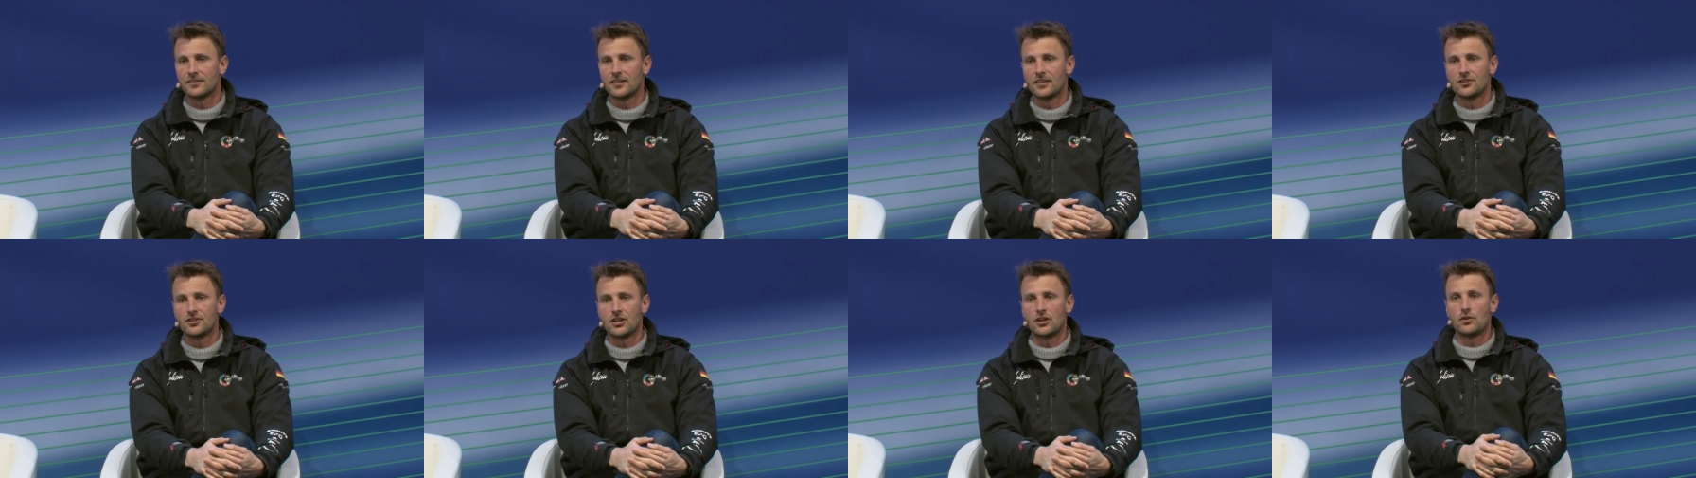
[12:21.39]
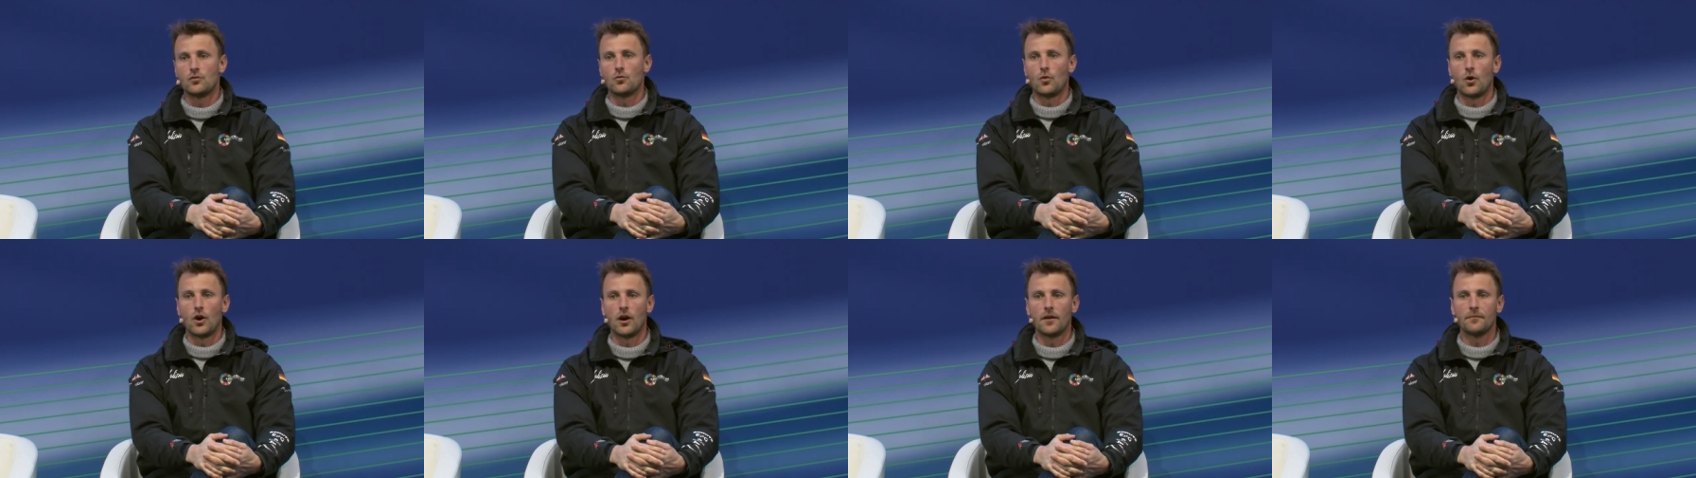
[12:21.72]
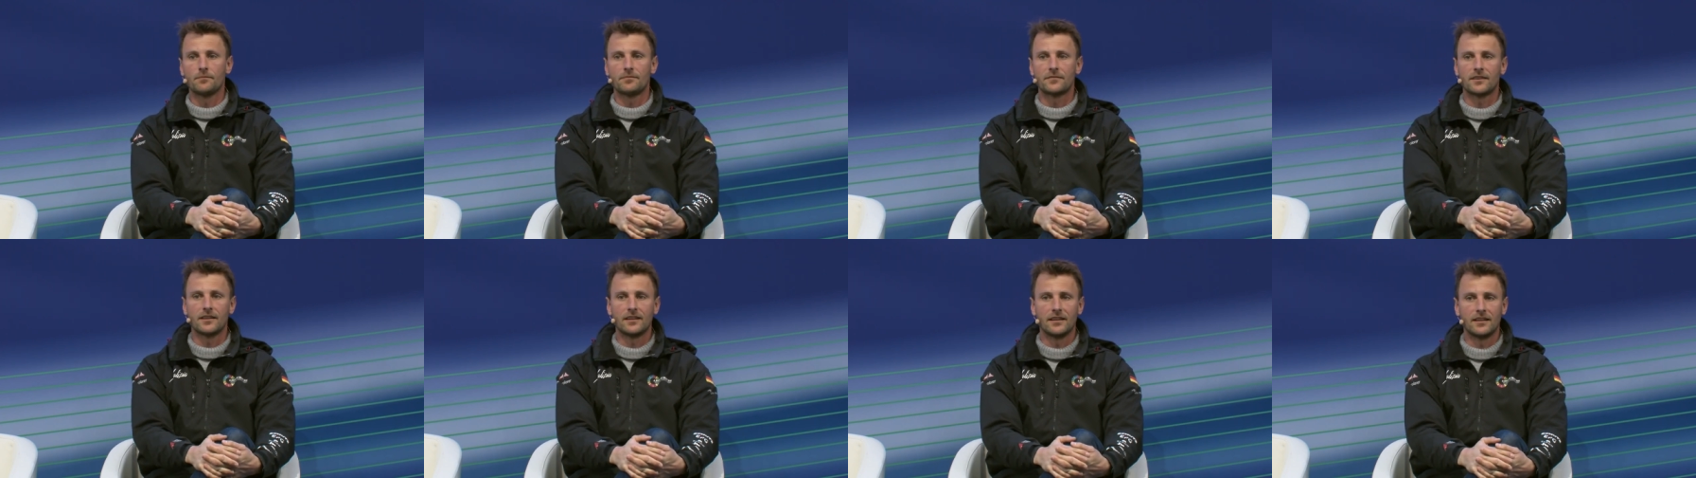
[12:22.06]
in Genoa
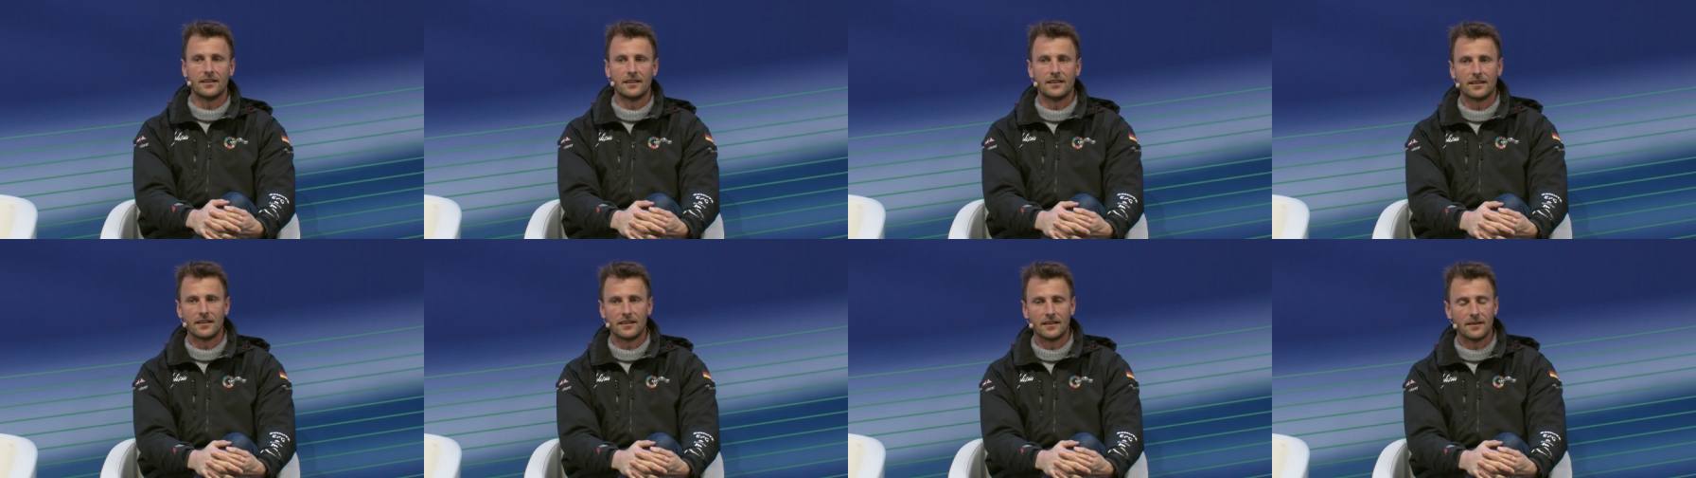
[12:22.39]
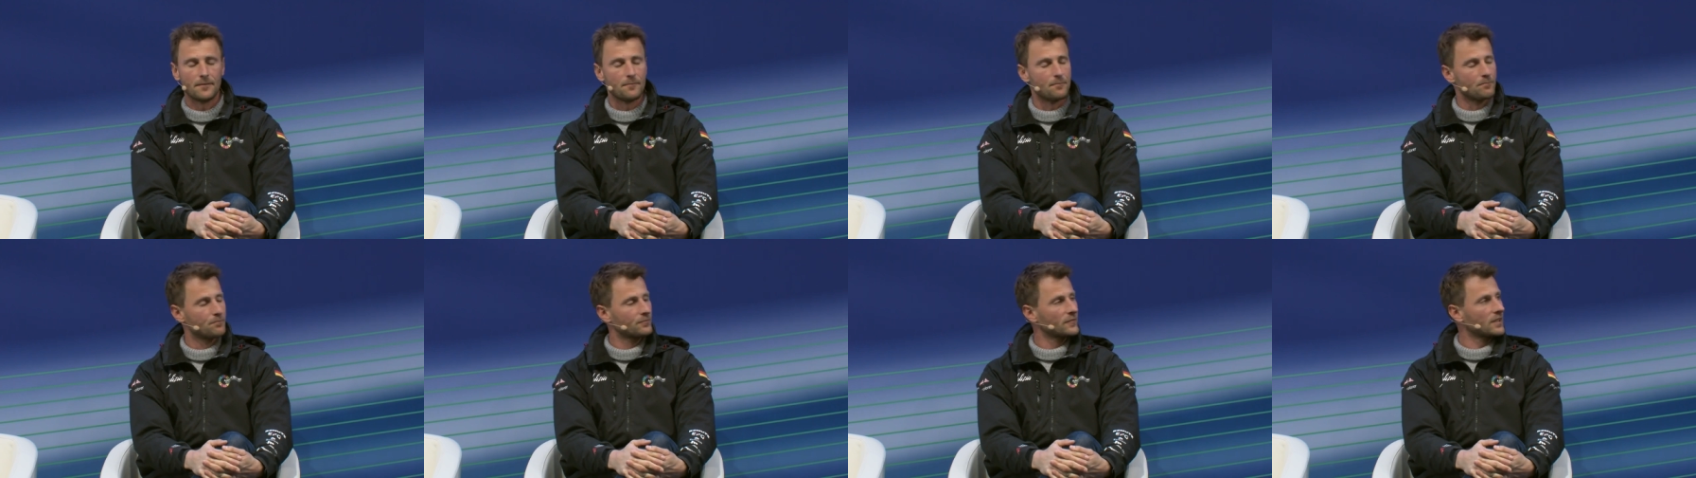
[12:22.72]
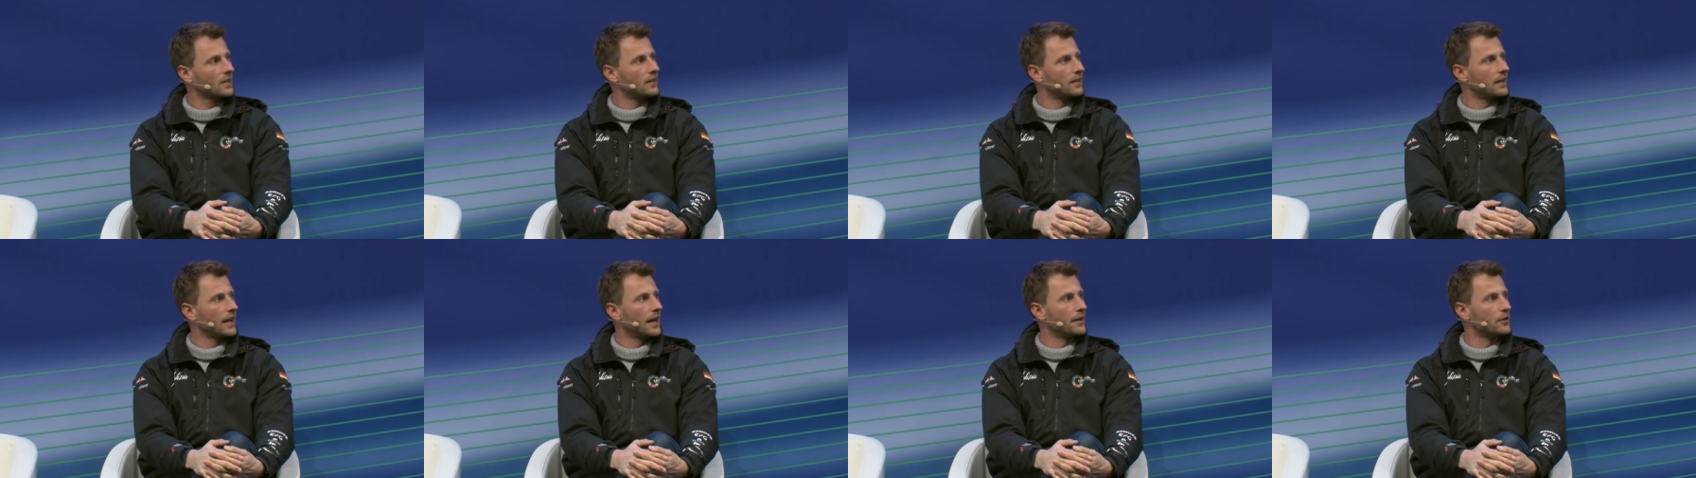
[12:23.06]
in um,
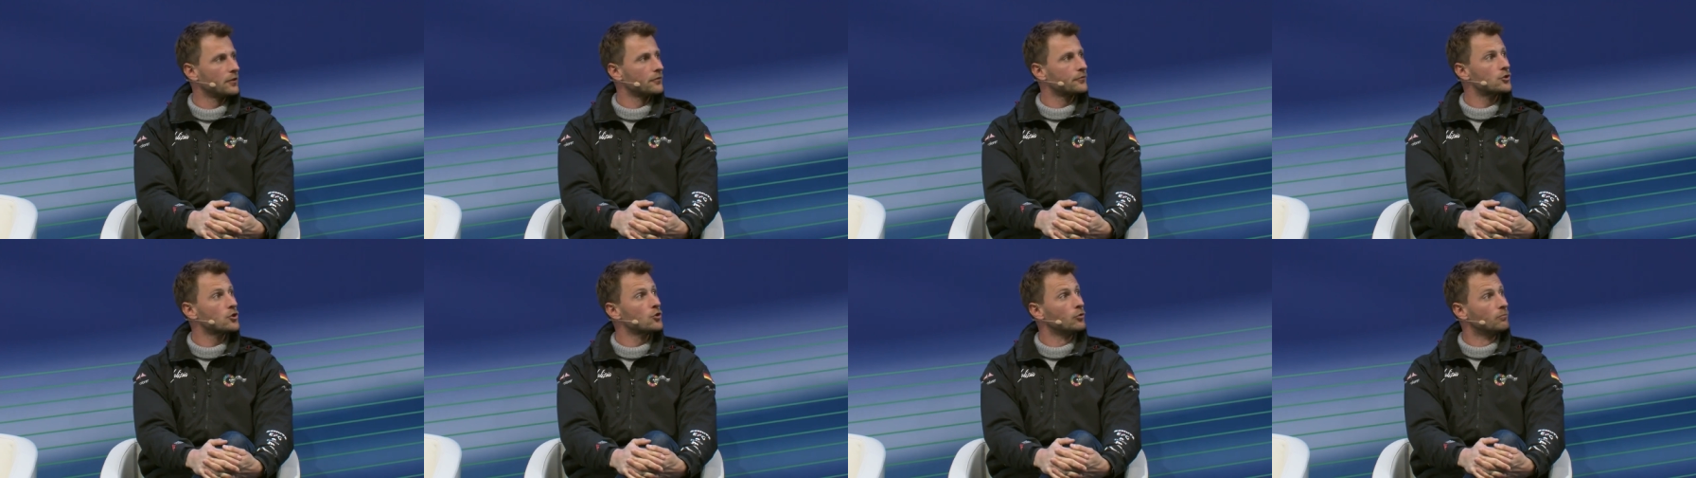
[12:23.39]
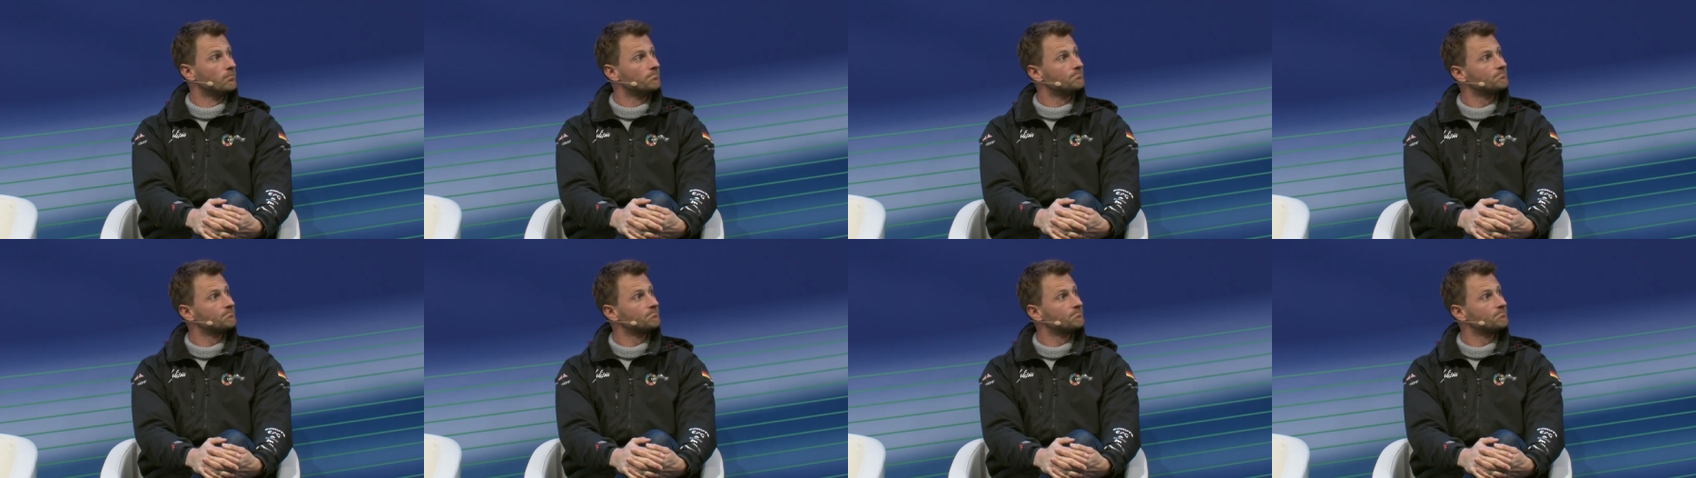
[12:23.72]
end of June.